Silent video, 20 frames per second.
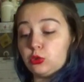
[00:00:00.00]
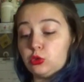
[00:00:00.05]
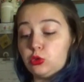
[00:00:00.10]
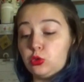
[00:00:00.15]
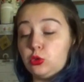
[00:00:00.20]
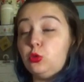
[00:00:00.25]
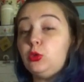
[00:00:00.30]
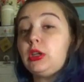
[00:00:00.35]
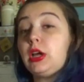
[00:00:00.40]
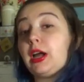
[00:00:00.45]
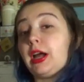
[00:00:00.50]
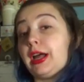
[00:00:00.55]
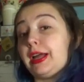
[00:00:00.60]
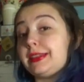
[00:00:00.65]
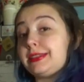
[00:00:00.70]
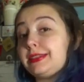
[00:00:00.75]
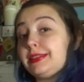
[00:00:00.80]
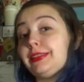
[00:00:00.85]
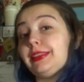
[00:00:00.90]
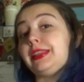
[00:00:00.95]
do
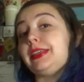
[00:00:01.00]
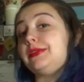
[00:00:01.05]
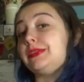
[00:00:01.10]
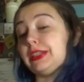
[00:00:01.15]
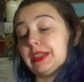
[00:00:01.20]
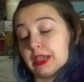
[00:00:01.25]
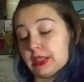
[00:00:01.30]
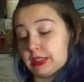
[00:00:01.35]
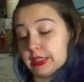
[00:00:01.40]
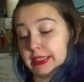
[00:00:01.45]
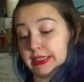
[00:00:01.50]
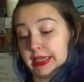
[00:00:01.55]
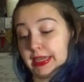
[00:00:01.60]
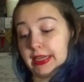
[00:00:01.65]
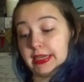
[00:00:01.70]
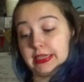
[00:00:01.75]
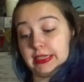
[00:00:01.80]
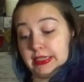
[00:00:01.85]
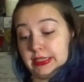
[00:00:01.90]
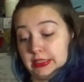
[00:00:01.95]
not leave it
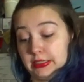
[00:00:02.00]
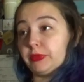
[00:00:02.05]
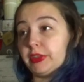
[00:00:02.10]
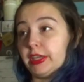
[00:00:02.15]
unattended.